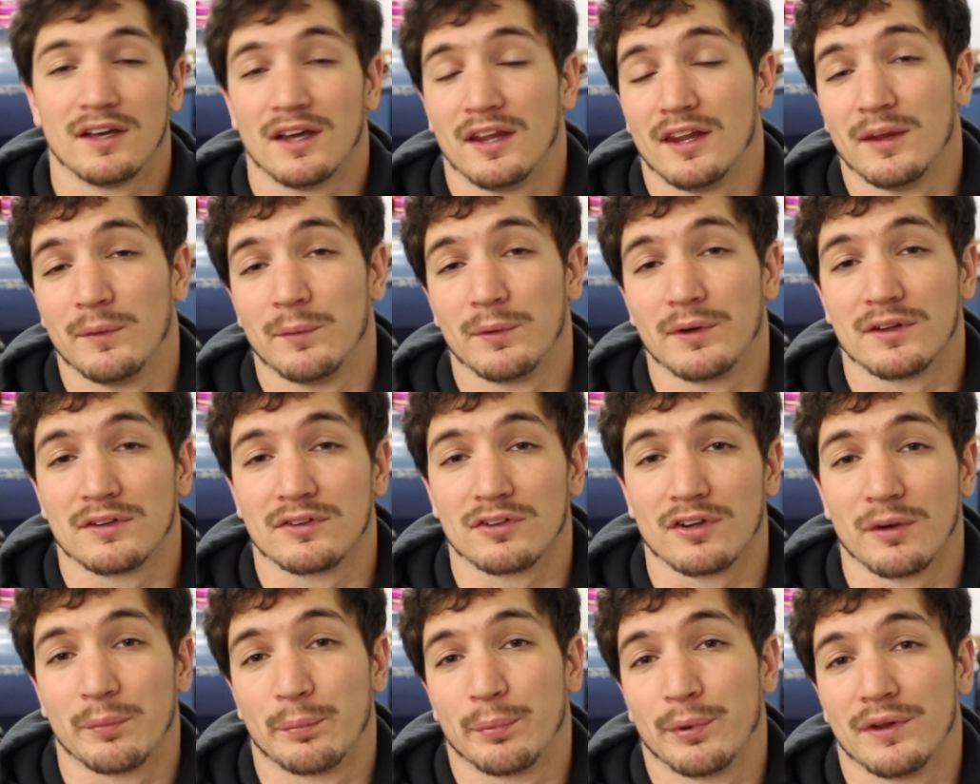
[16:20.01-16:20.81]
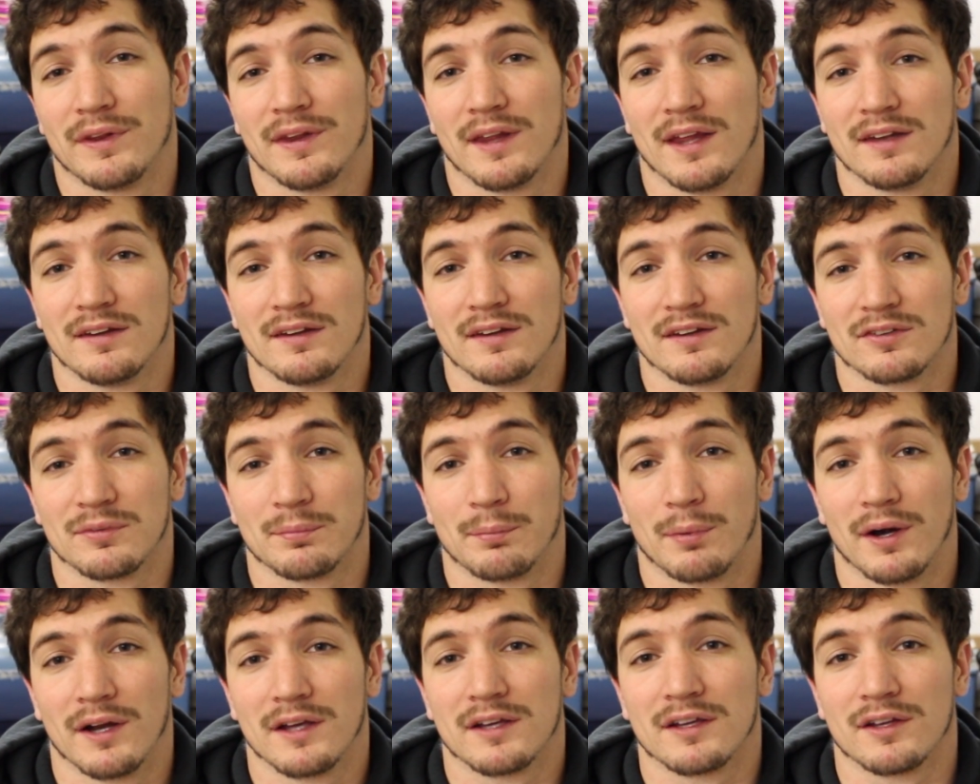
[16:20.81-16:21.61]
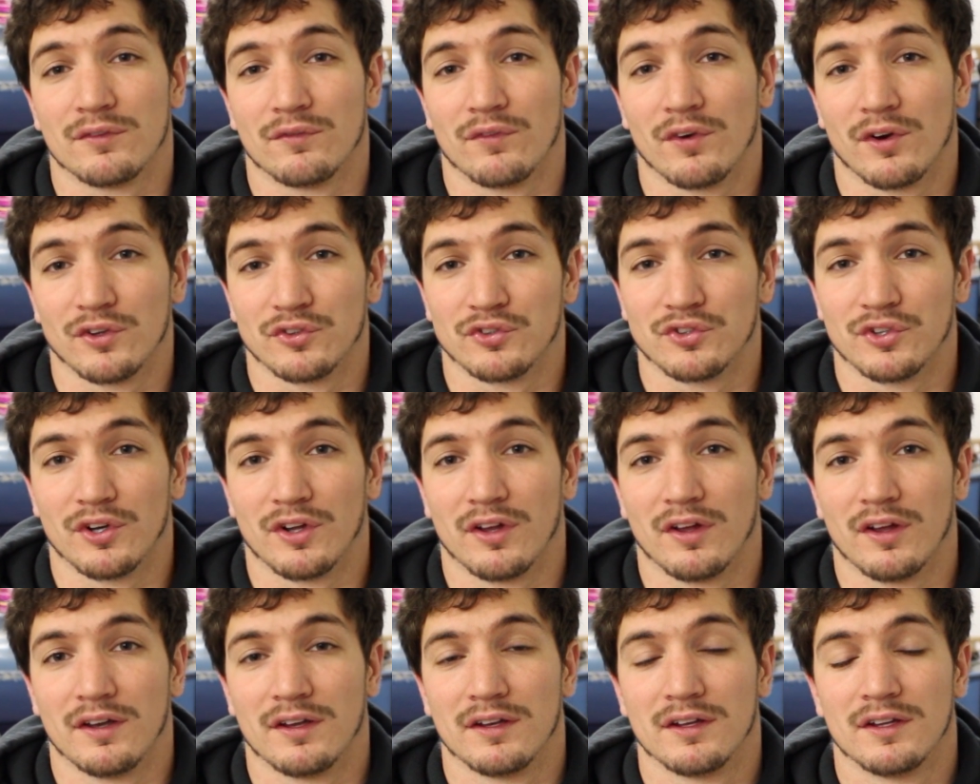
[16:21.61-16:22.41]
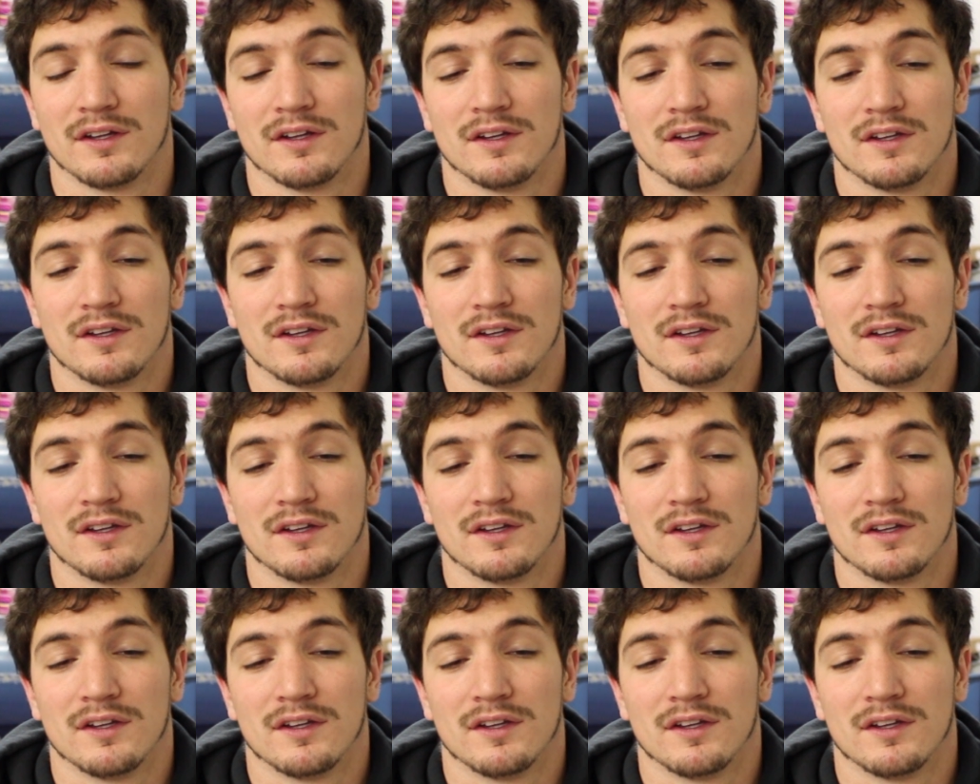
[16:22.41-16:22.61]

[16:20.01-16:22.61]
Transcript: and then we can start putting that disc brake conversion on.